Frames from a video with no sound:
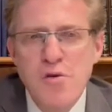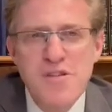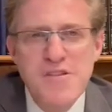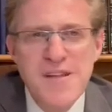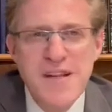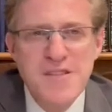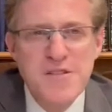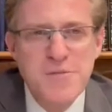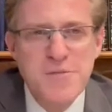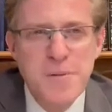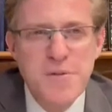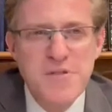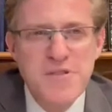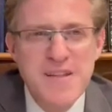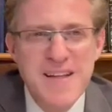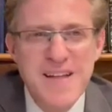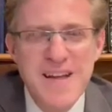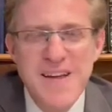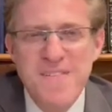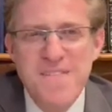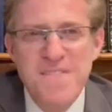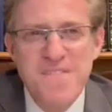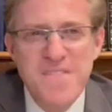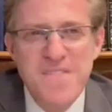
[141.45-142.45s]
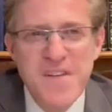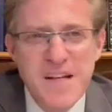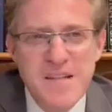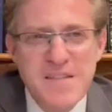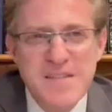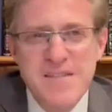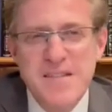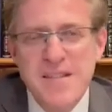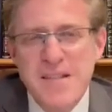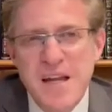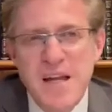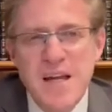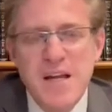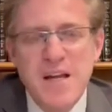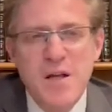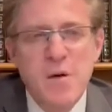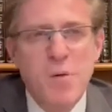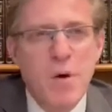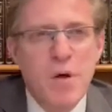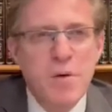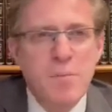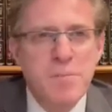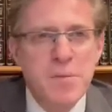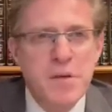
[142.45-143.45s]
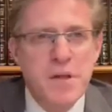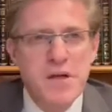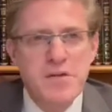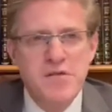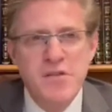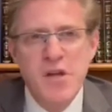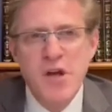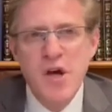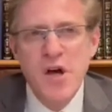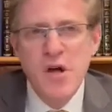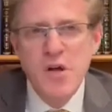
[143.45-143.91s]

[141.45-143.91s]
is not supposed to get fixed in any one place.